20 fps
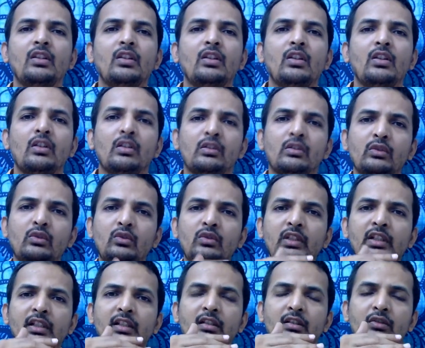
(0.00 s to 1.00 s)

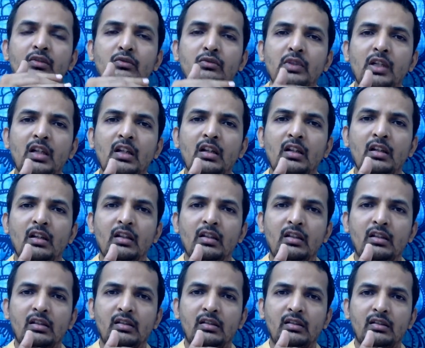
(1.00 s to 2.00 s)
slowly the
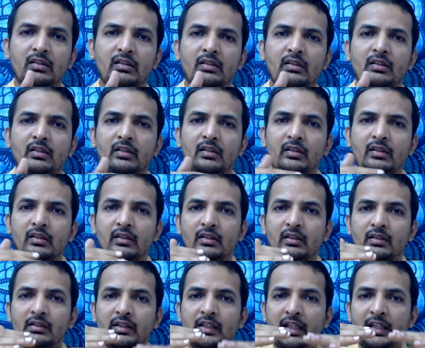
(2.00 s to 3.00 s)
gunas,
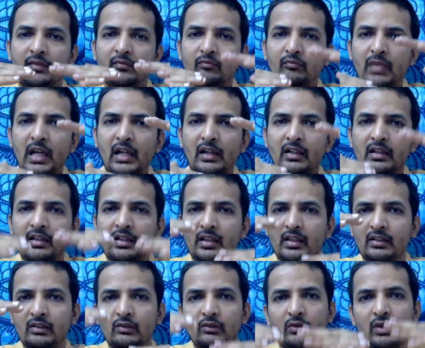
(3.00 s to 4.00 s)
the imbalance
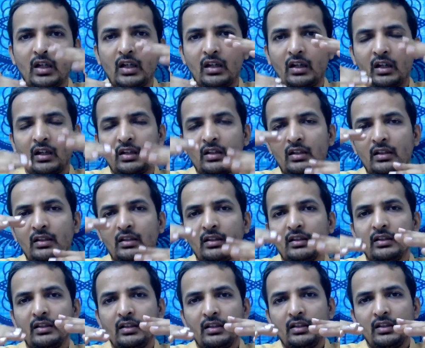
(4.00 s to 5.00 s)
in gunas
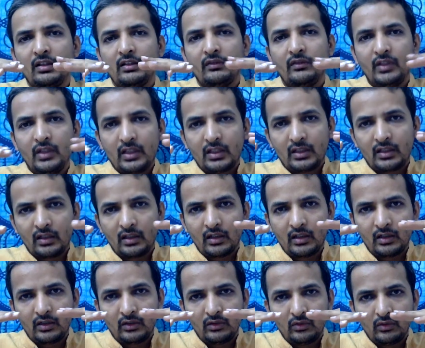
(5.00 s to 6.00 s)
will
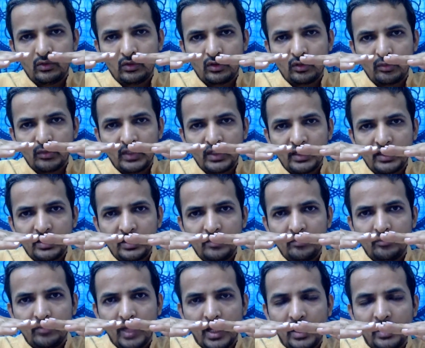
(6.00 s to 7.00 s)
start to automatically
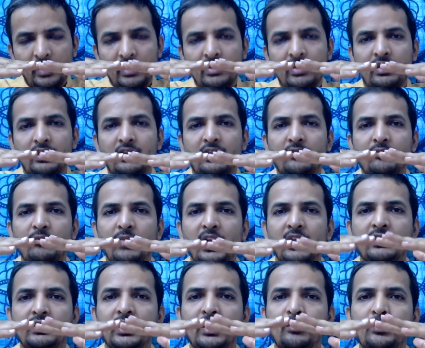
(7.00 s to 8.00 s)
balance by
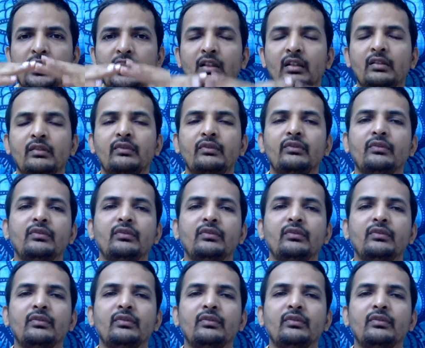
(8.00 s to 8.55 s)
themselves.